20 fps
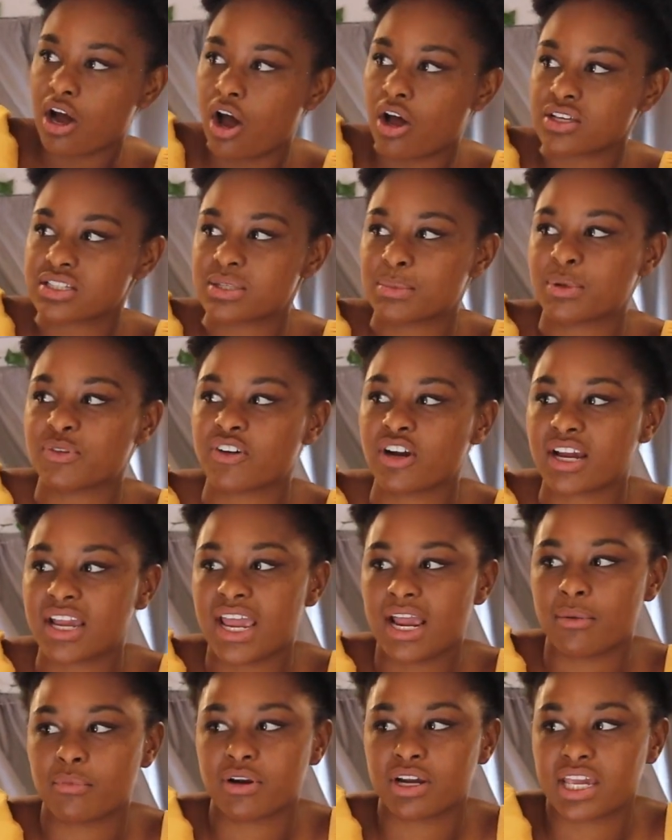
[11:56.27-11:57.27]
some of our
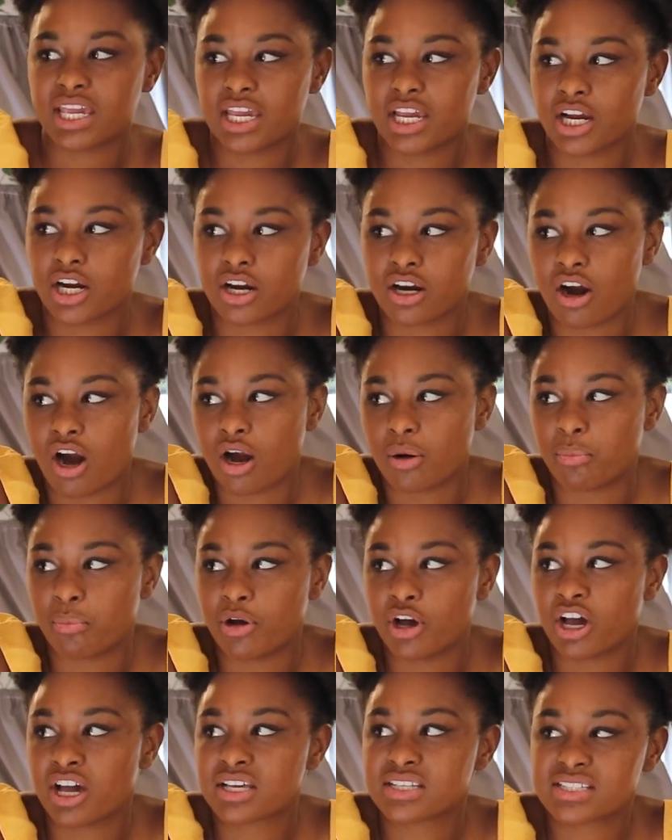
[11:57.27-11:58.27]
camera gear, our
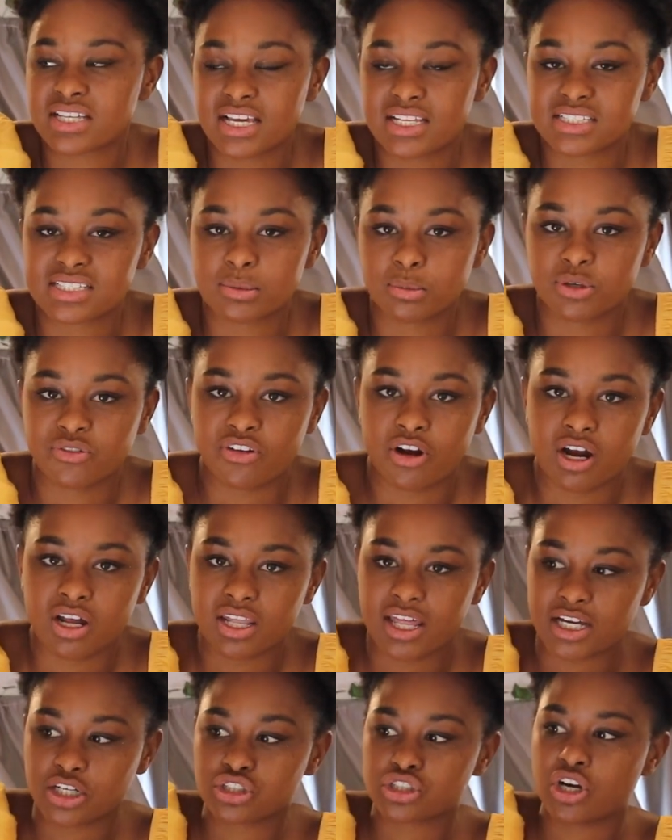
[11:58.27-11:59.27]
books, and some of our
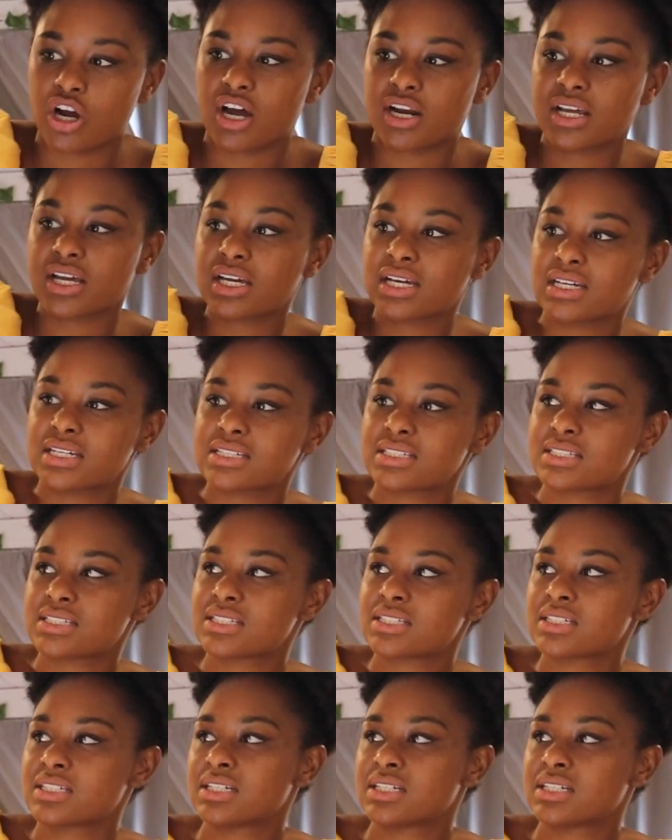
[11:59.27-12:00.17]
electronics.